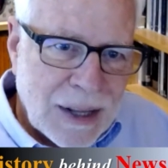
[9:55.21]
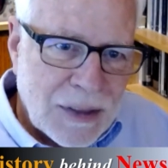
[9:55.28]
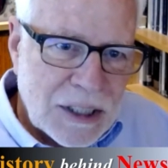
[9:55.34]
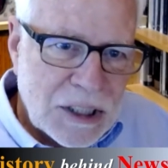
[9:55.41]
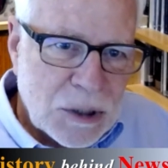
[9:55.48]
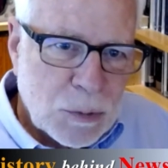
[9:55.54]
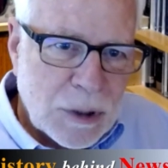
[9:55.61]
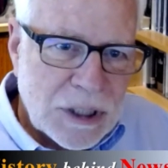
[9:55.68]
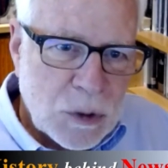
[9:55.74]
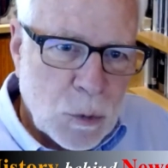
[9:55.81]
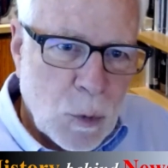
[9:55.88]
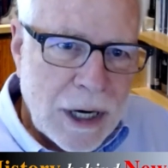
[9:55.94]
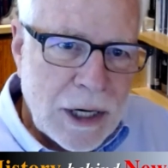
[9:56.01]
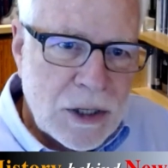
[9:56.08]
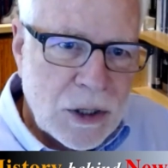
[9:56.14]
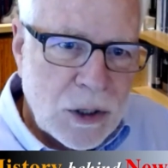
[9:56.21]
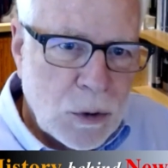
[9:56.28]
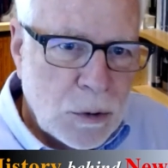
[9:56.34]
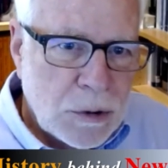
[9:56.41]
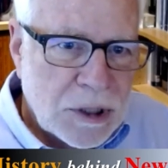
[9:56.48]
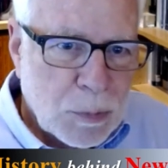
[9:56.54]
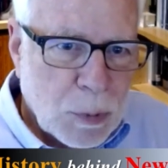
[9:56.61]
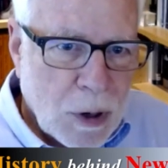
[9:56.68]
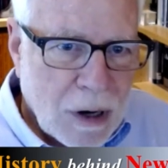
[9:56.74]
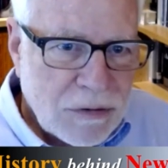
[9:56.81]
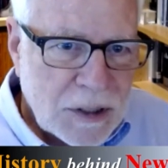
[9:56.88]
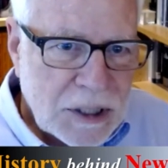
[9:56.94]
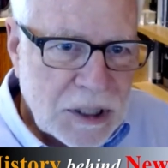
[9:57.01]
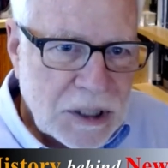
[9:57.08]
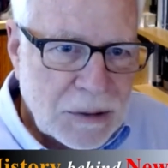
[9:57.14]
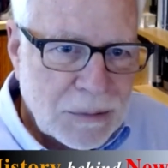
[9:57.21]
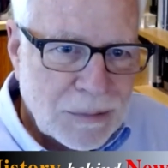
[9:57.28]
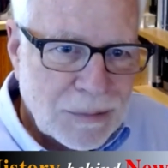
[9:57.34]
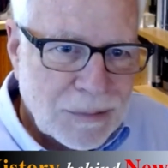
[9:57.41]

This was a way to goose profits